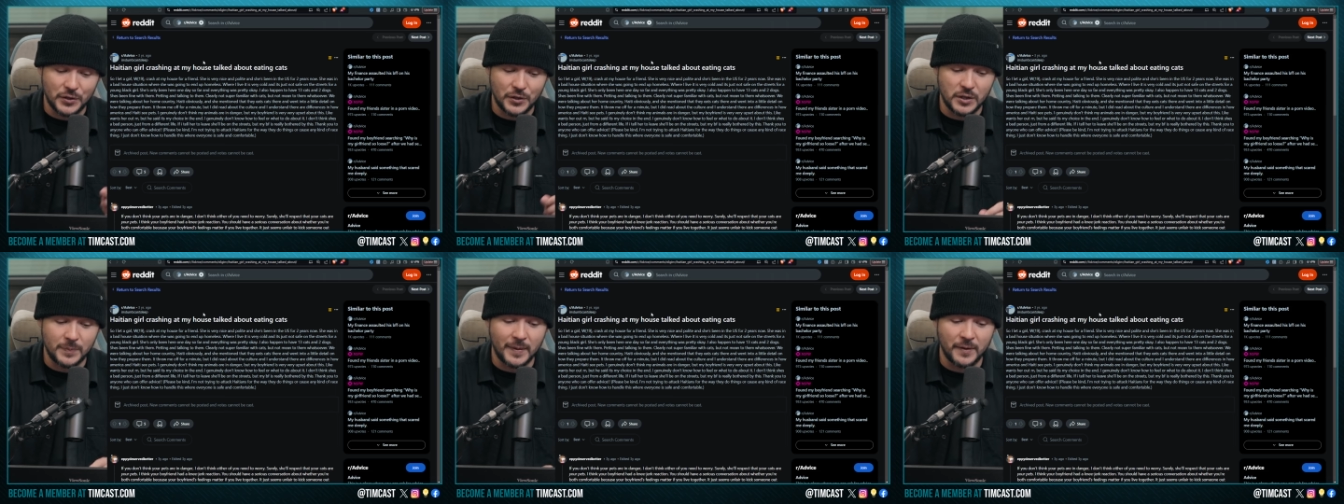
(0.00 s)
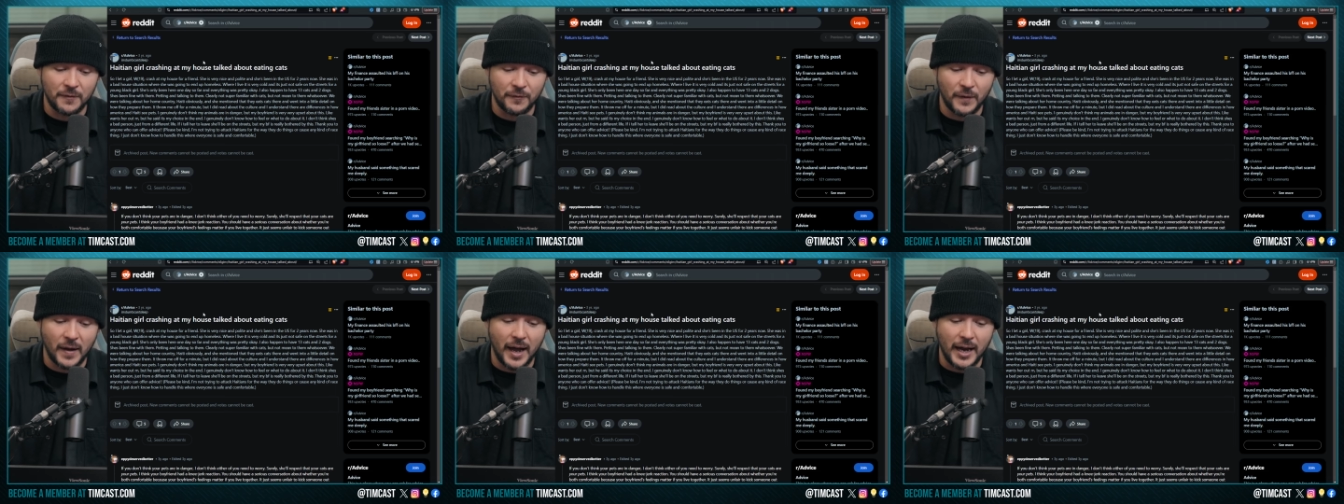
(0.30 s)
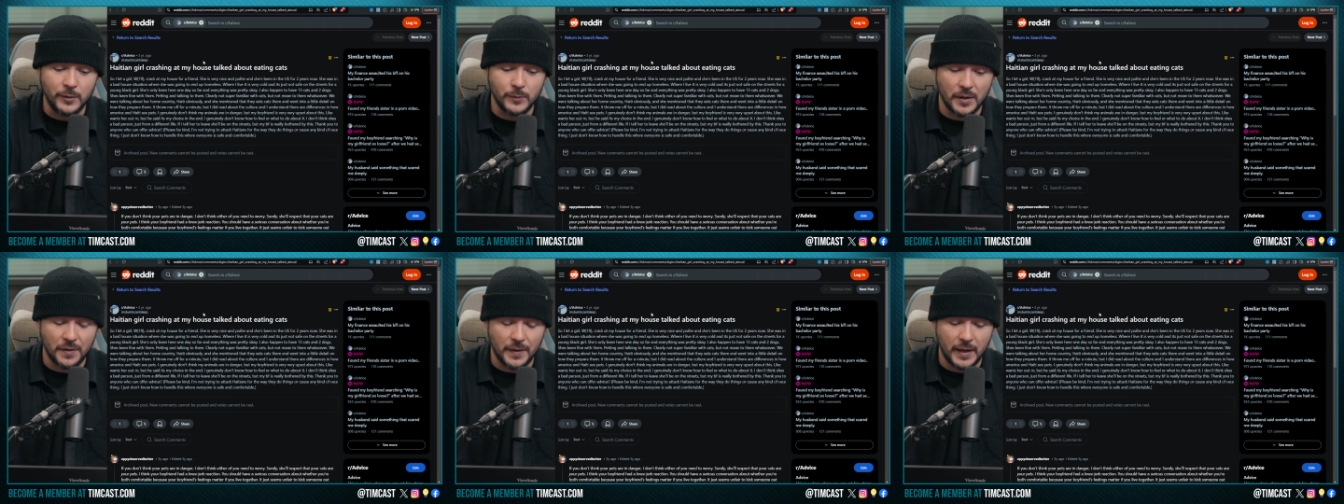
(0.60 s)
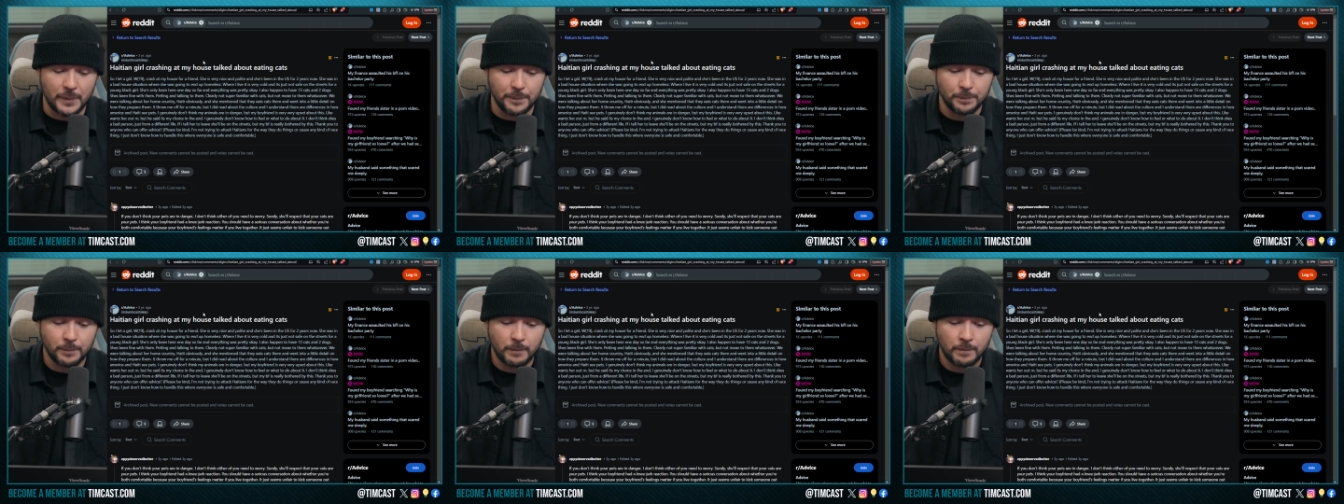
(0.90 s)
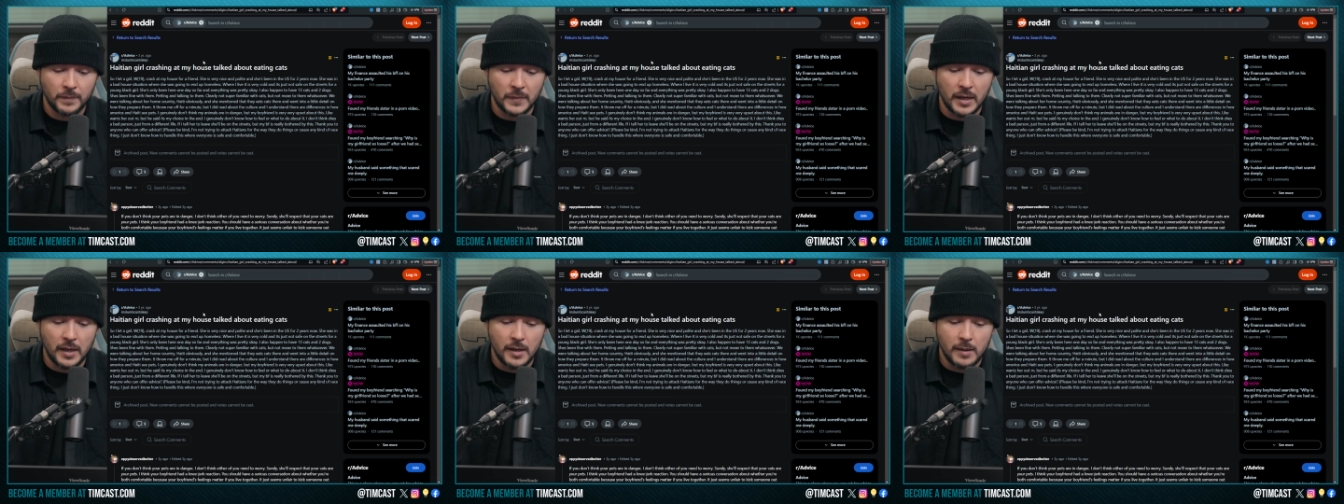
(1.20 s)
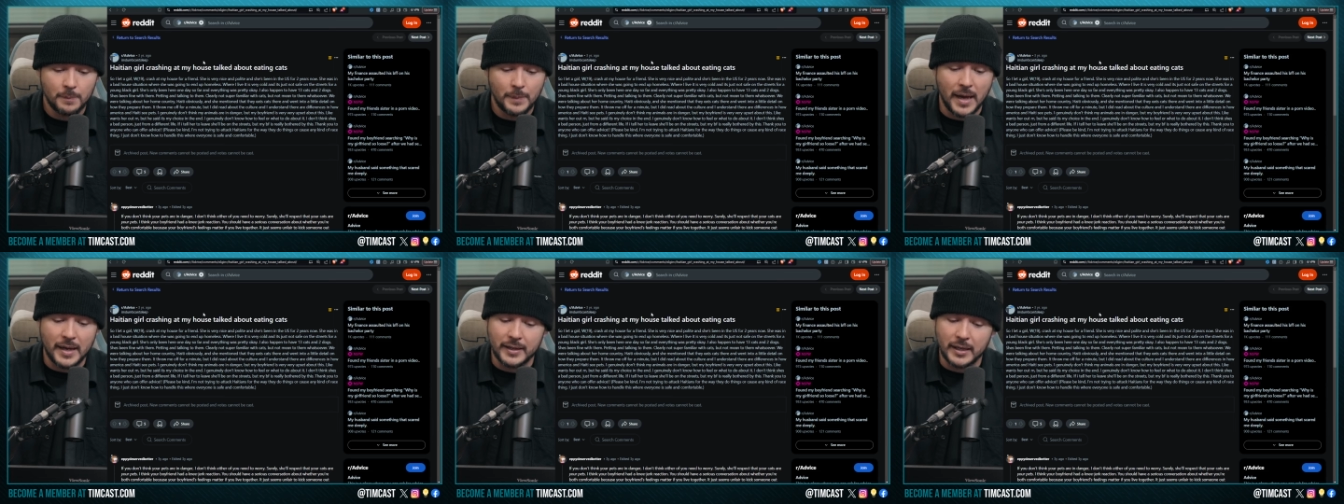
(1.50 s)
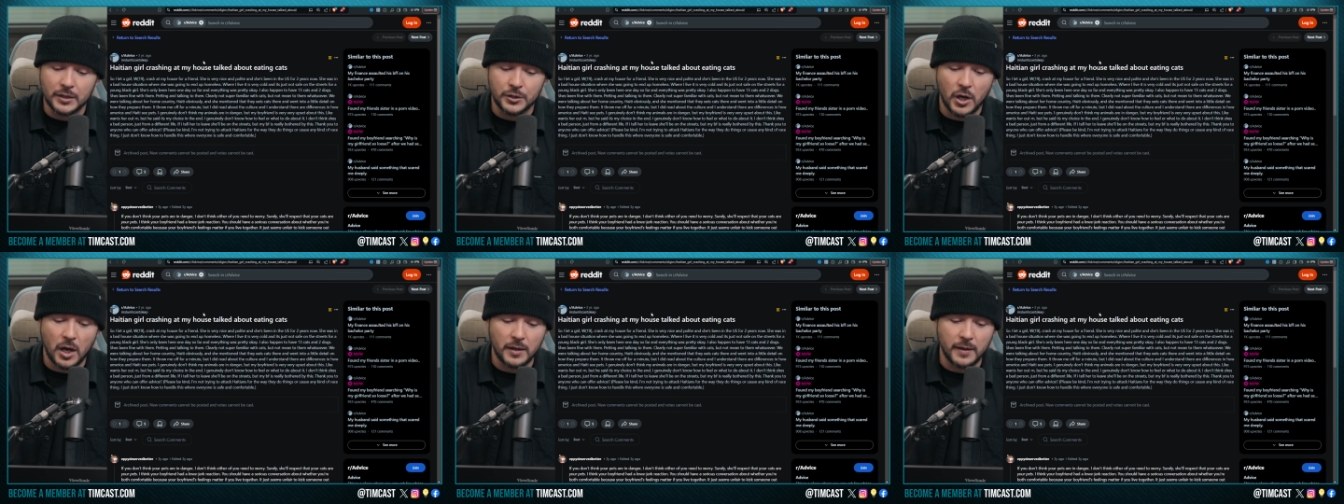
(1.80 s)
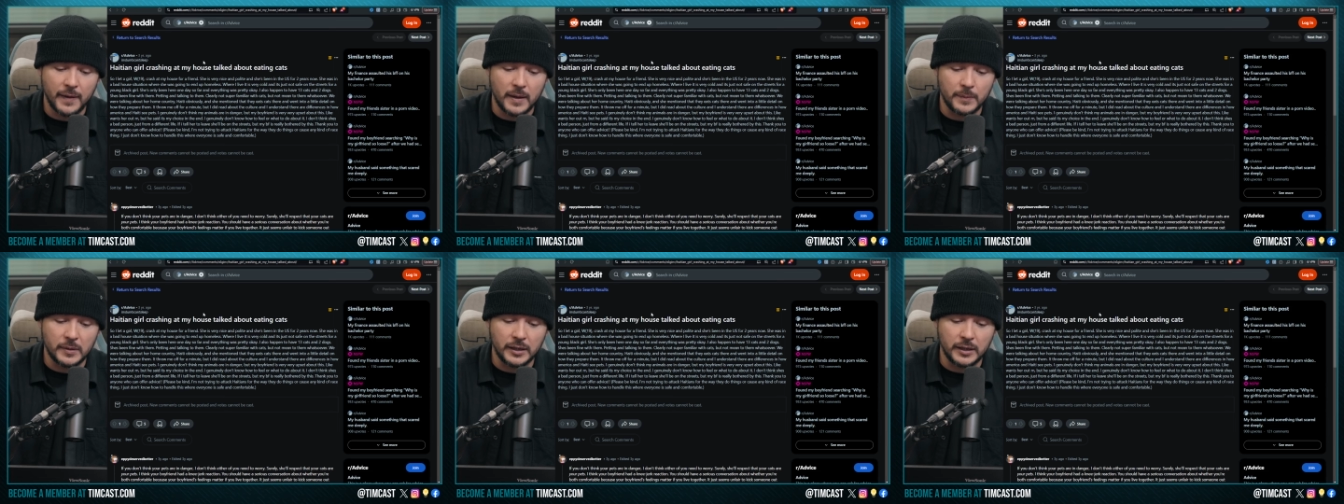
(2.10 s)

She's been fine with them, petting and talking to them,